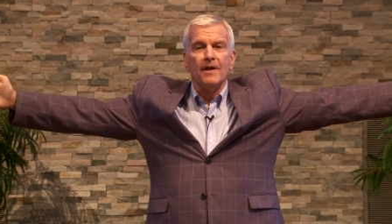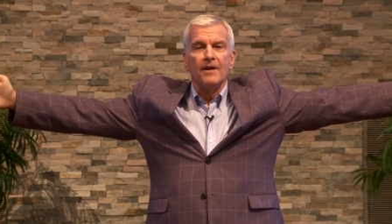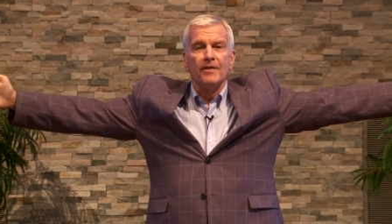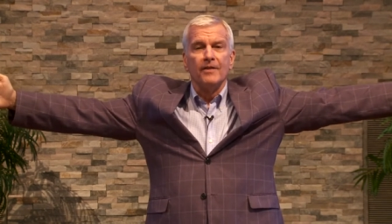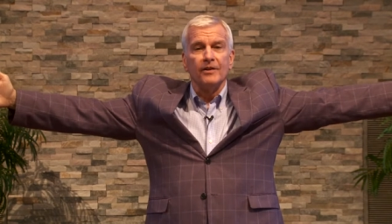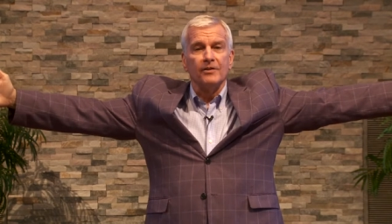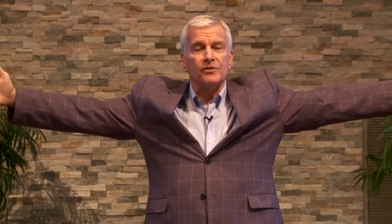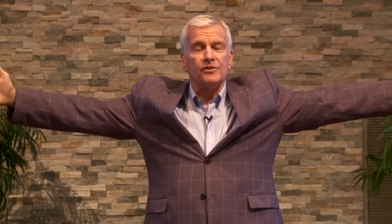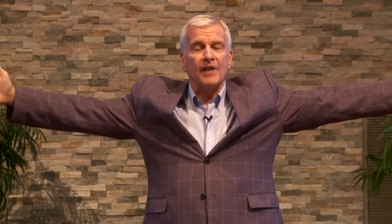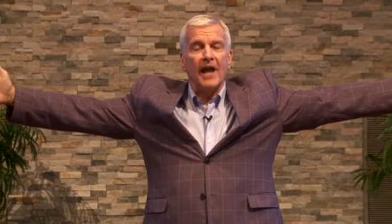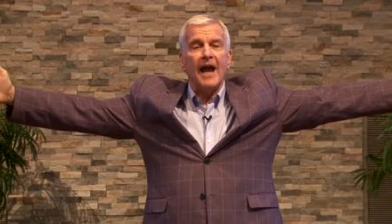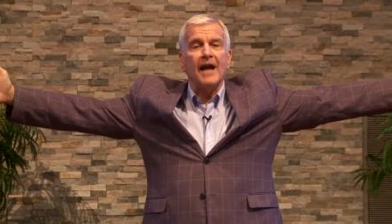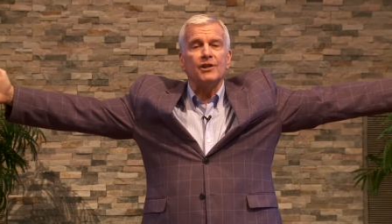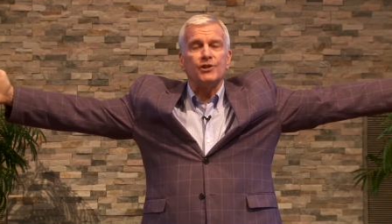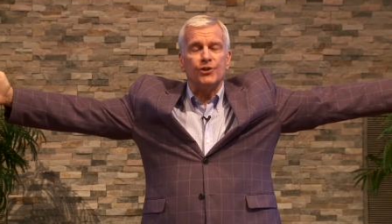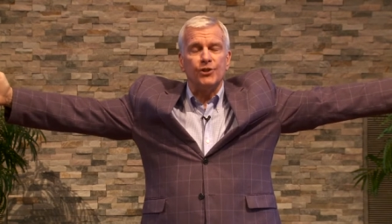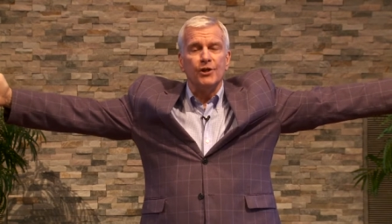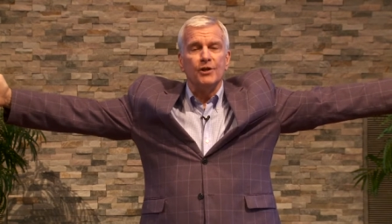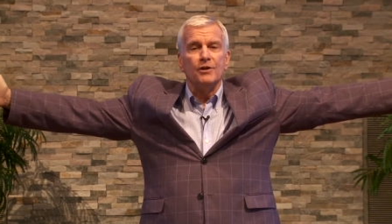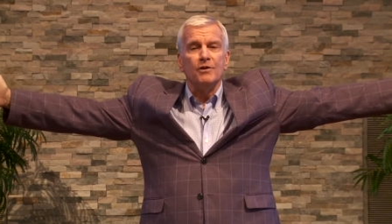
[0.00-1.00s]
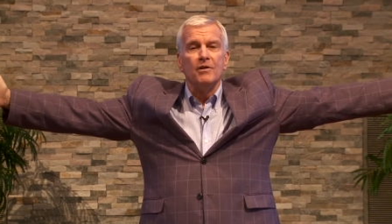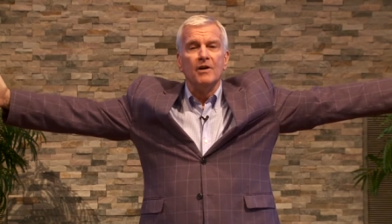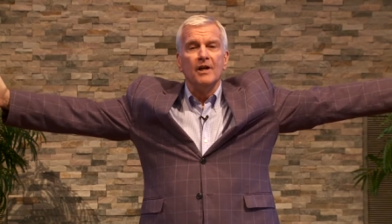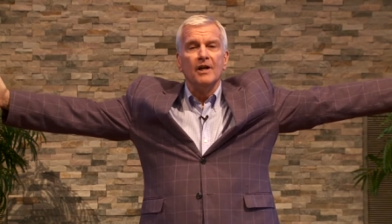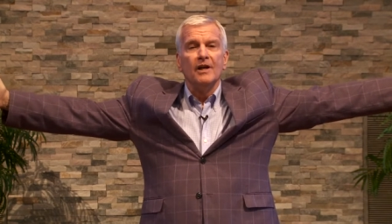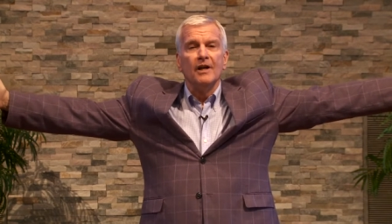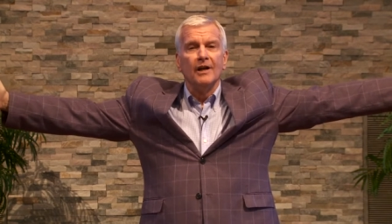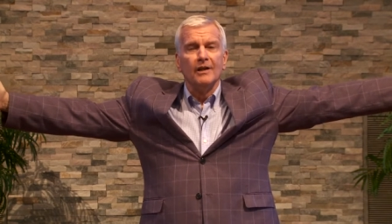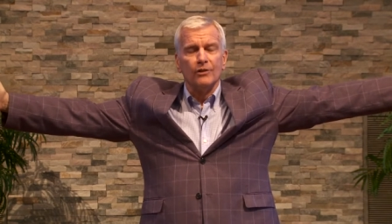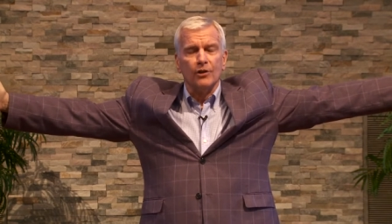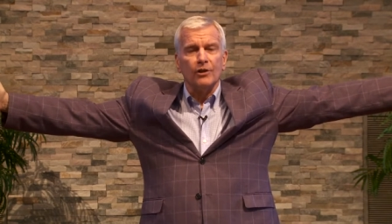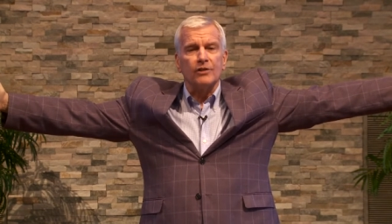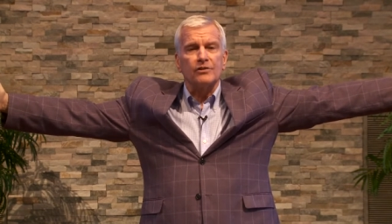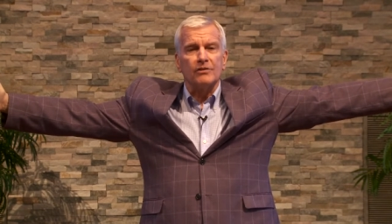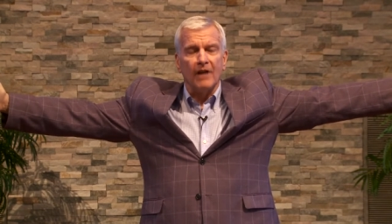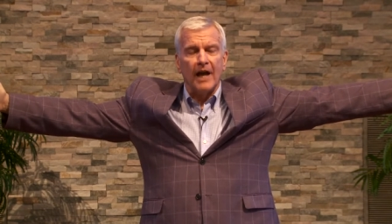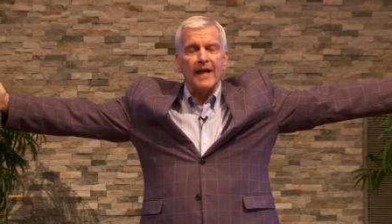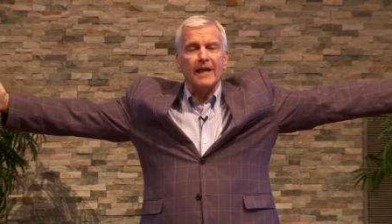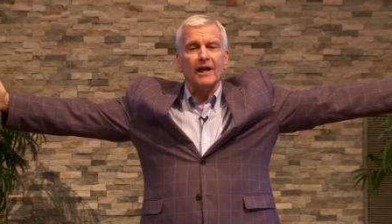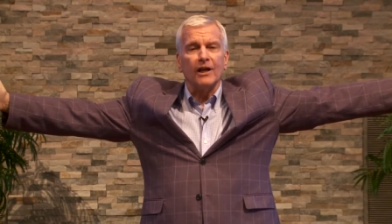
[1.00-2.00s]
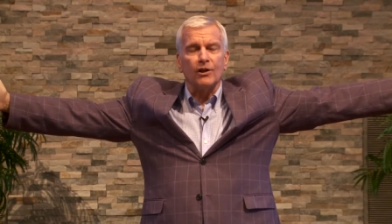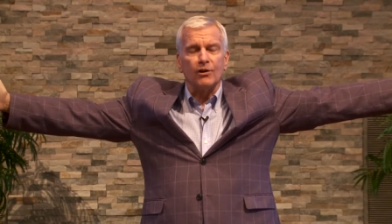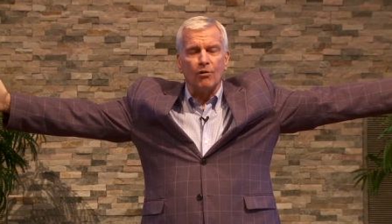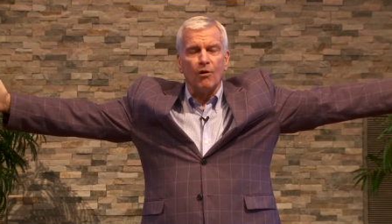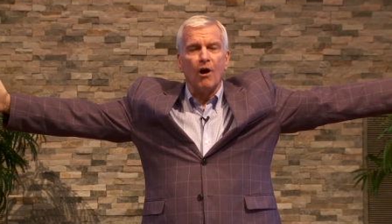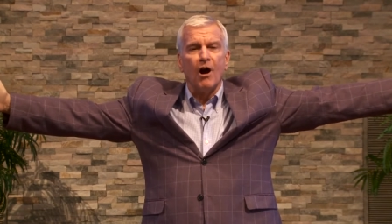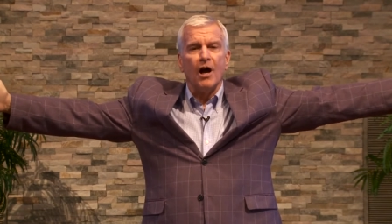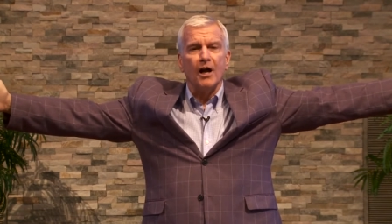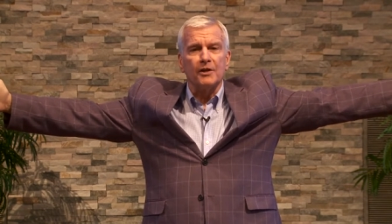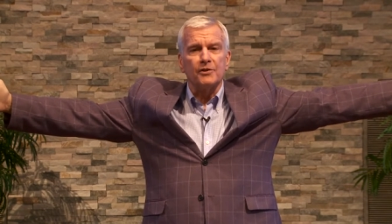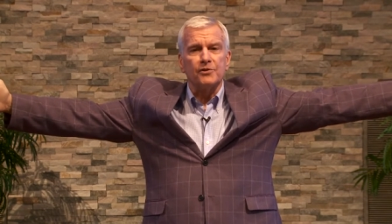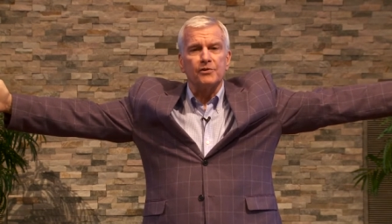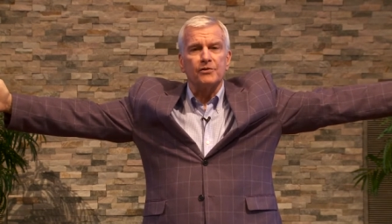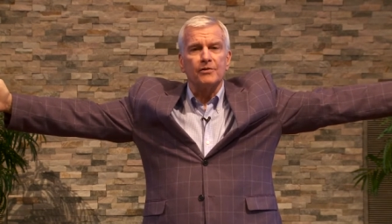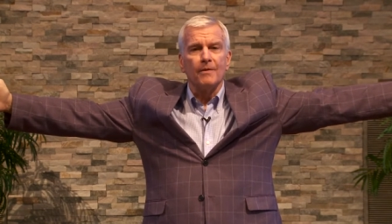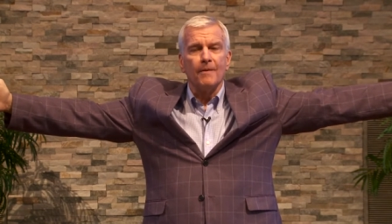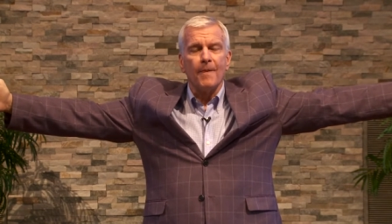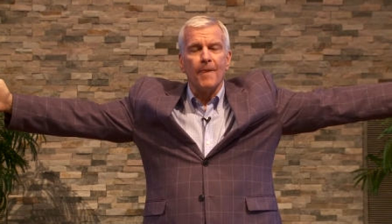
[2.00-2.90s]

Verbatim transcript: The statue uh, looks like a cross.